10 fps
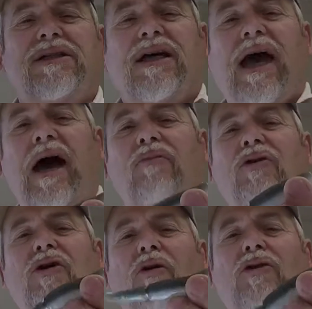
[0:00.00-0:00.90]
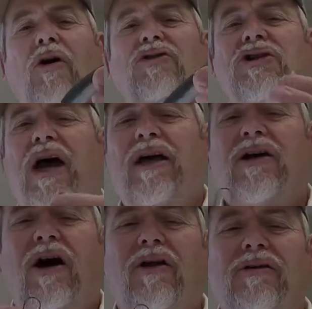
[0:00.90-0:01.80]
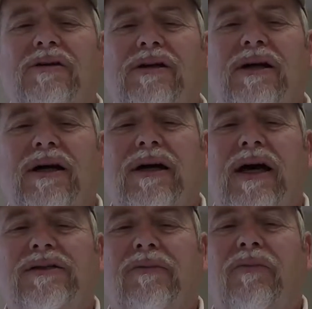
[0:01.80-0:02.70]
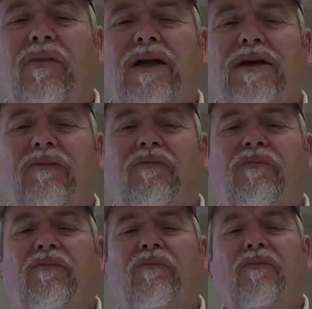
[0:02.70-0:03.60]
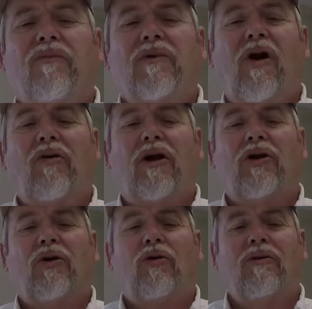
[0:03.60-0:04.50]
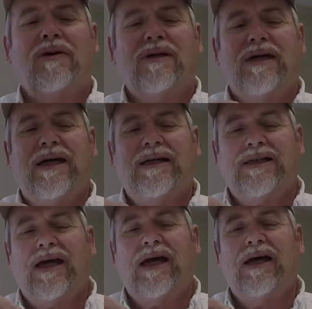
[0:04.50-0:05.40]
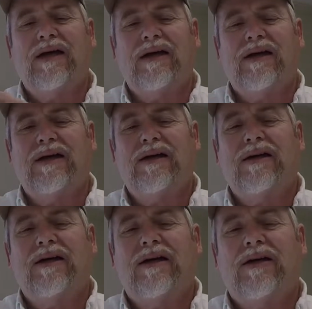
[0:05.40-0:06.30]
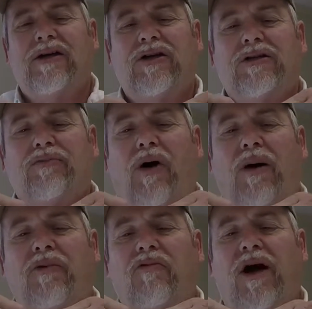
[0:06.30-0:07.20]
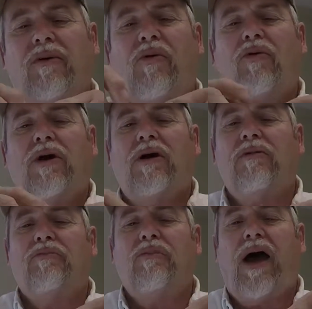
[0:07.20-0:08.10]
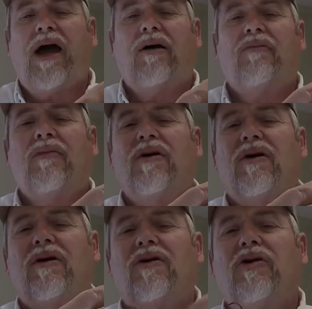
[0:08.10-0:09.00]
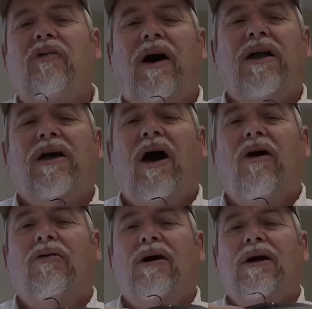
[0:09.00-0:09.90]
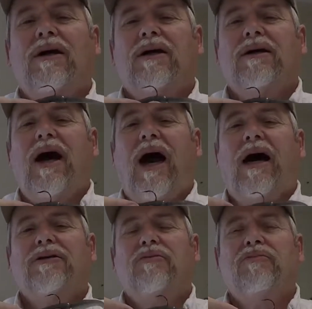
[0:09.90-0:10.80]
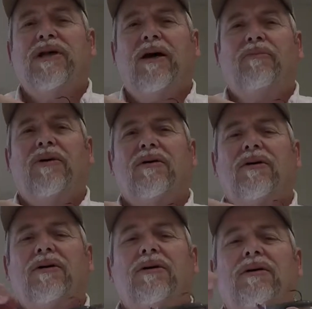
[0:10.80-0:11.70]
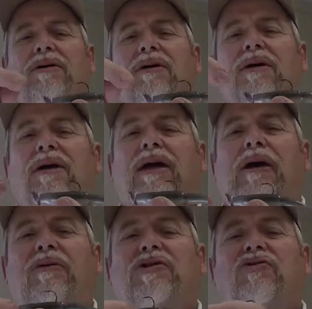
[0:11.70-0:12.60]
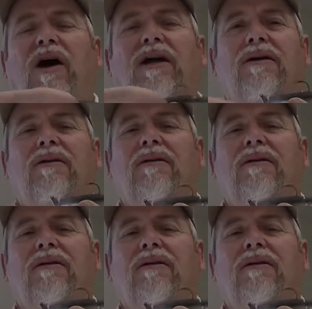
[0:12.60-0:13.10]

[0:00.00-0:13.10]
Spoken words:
a gambler called Ghost Shad color. It's called a little easy. You just pop them right up on there. Bam. You're ready to go. Guys, tip. Keep it straight.